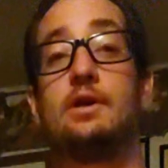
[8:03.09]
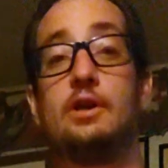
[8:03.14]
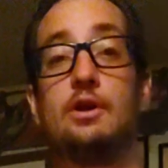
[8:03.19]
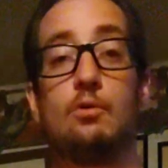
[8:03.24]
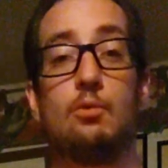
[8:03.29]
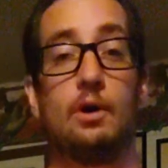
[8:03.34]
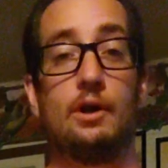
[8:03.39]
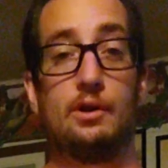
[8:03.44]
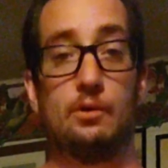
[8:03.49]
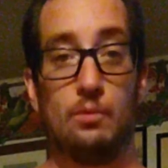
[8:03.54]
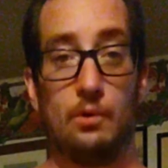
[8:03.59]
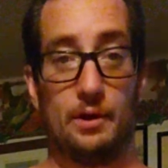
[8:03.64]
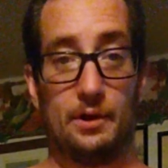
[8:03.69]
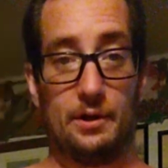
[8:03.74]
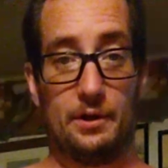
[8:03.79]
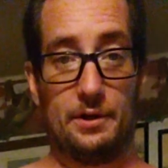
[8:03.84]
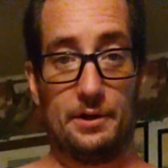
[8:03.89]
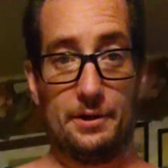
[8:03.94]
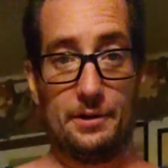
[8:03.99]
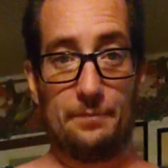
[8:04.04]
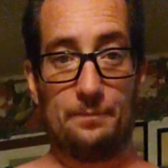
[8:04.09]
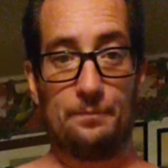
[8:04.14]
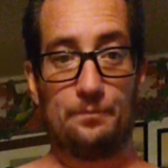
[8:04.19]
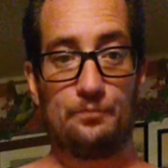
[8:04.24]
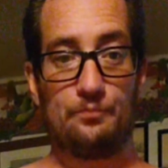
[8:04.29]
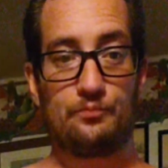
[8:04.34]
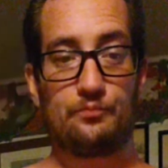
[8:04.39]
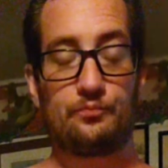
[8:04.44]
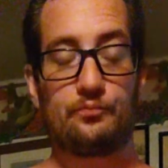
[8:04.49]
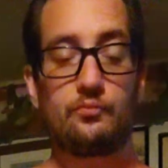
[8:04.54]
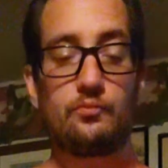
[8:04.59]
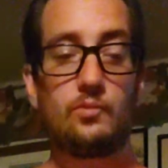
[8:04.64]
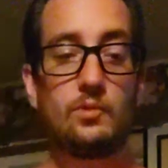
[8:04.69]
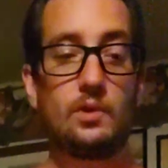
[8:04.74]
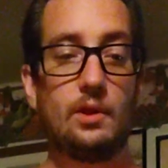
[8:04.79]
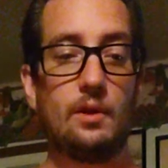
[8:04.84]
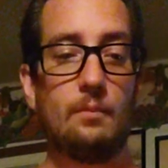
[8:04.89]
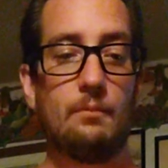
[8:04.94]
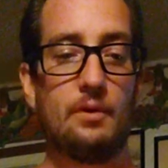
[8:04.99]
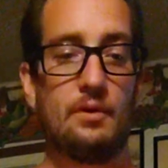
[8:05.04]
you what you want to do.
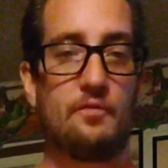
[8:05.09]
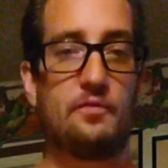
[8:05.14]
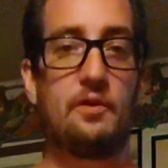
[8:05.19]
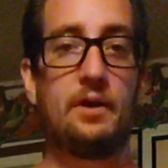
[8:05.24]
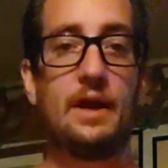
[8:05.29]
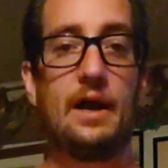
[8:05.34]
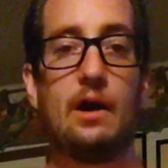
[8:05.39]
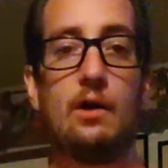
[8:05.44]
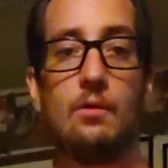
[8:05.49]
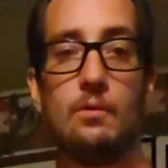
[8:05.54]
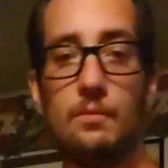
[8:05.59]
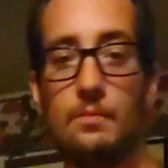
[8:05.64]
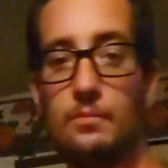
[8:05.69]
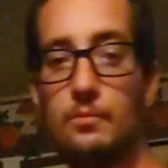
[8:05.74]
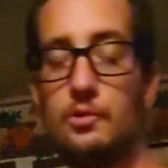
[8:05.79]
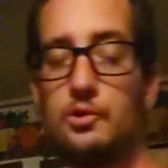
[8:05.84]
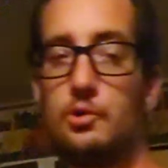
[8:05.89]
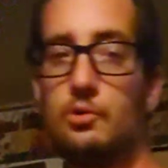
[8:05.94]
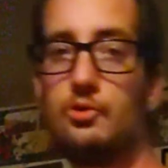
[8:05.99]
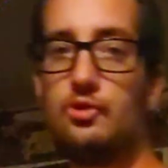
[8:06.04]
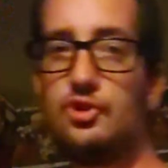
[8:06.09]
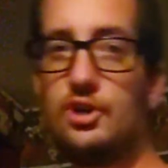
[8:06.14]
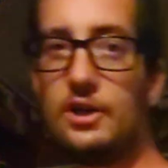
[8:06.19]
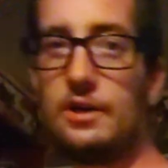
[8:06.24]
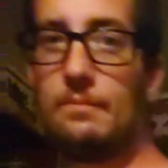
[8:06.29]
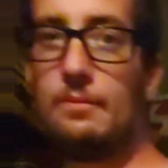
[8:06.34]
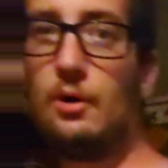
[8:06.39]
But for now, we're doing chicken